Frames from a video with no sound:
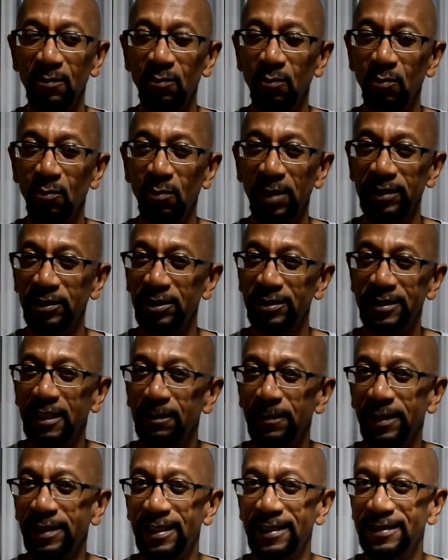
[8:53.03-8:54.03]
Why did you tell
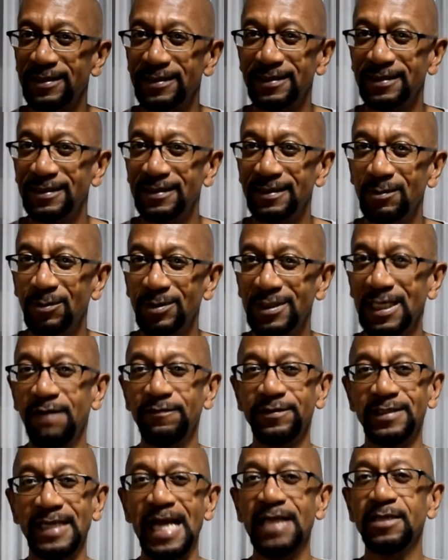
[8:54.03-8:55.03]
me this? It was
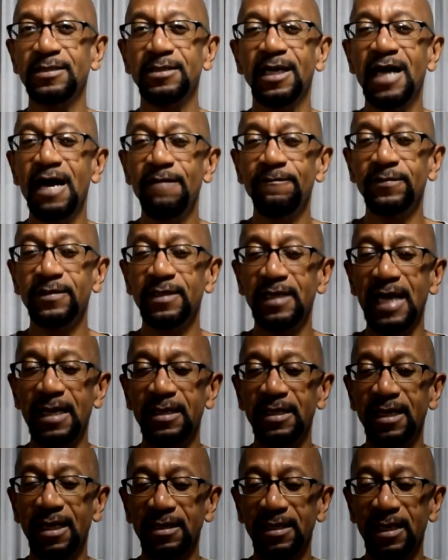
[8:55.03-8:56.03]
obvious. And
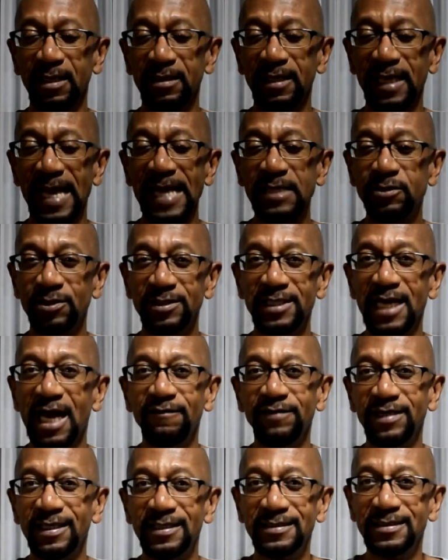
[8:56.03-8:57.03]
the answer is
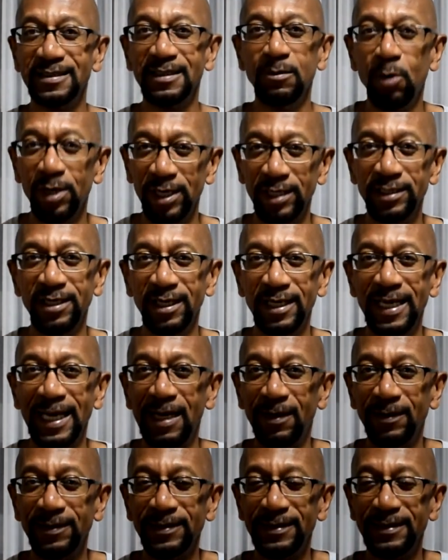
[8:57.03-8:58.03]
obvious. You wanted the
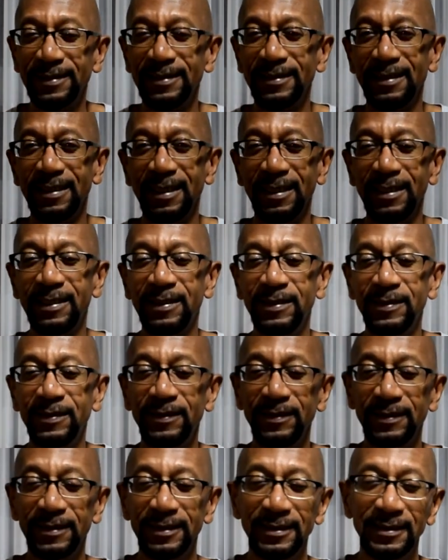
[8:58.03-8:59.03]
account.
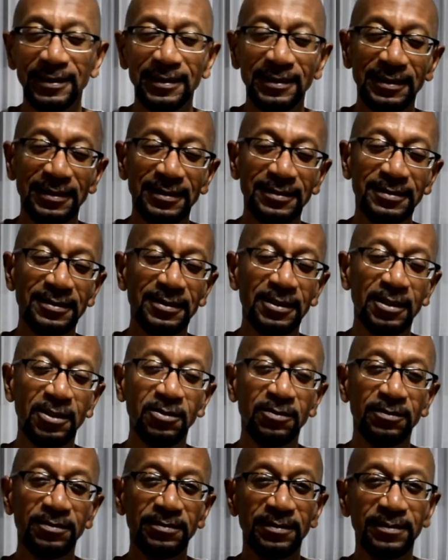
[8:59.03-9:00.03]

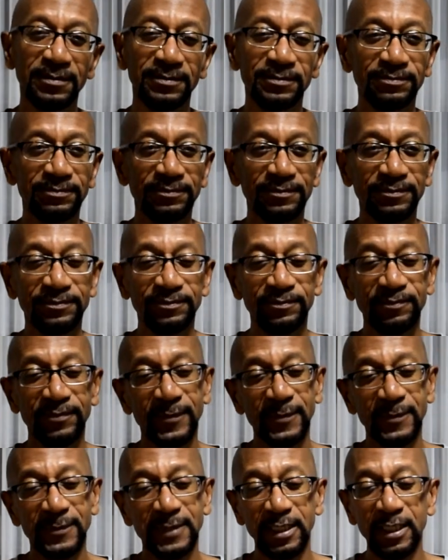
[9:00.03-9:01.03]
So
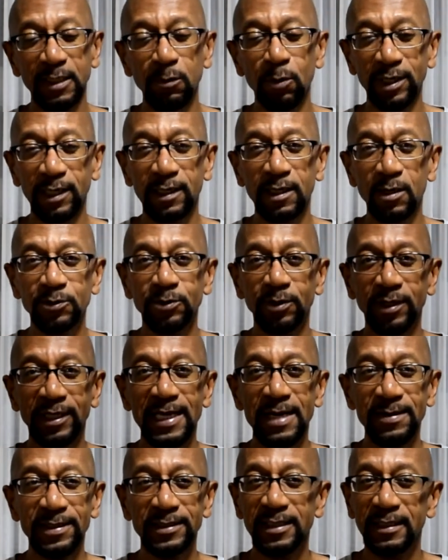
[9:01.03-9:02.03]
said, do you want to close your
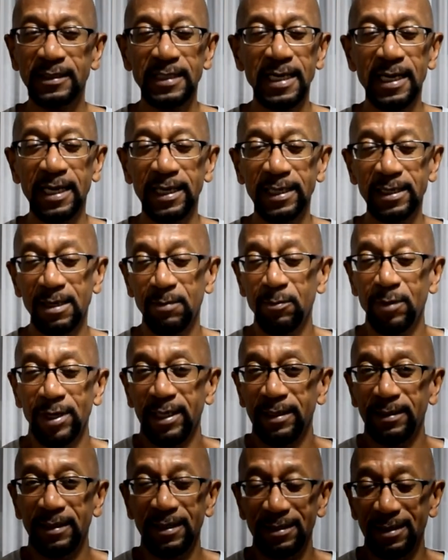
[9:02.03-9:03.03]
account? I said, nah. I'm ready.
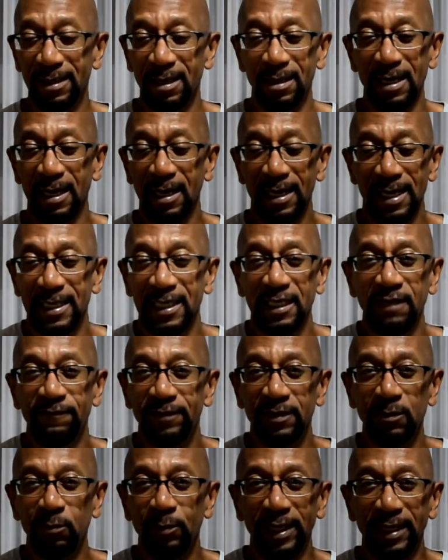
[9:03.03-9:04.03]
I got to leave in
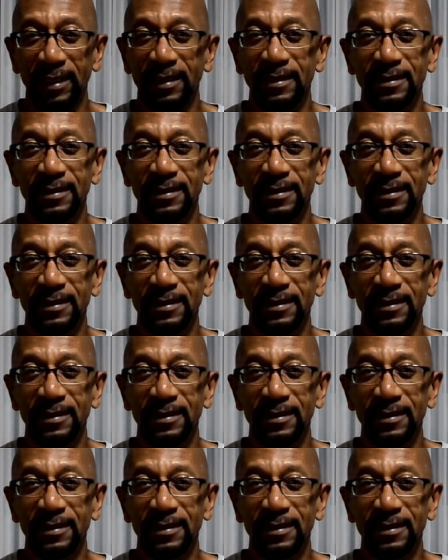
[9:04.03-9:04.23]
a week.